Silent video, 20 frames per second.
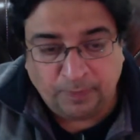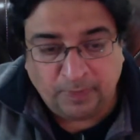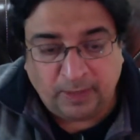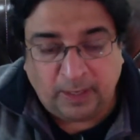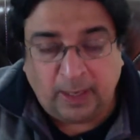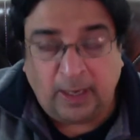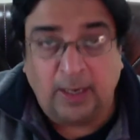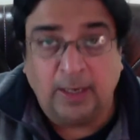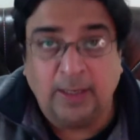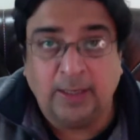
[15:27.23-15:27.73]

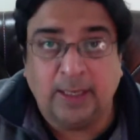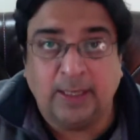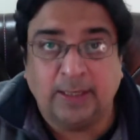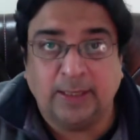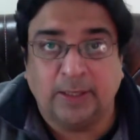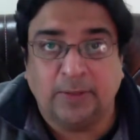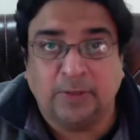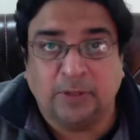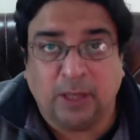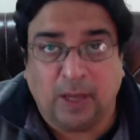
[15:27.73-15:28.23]
hundreds
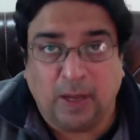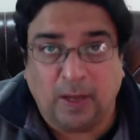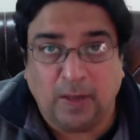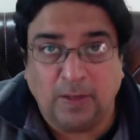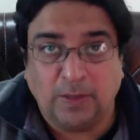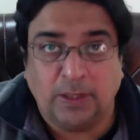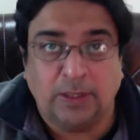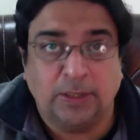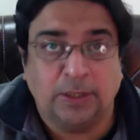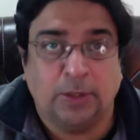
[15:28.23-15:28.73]
of
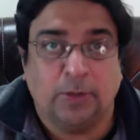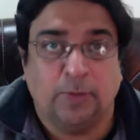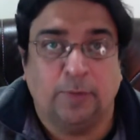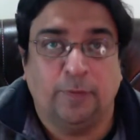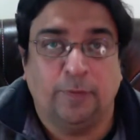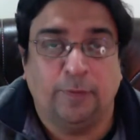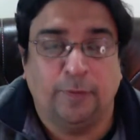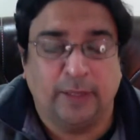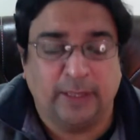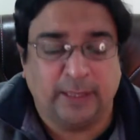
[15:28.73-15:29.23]
thousands of
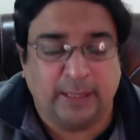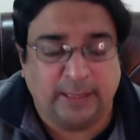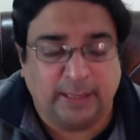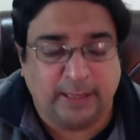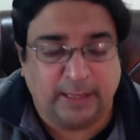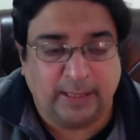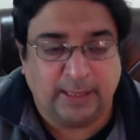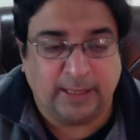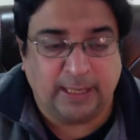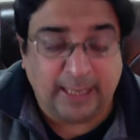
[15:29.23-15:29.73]
visitors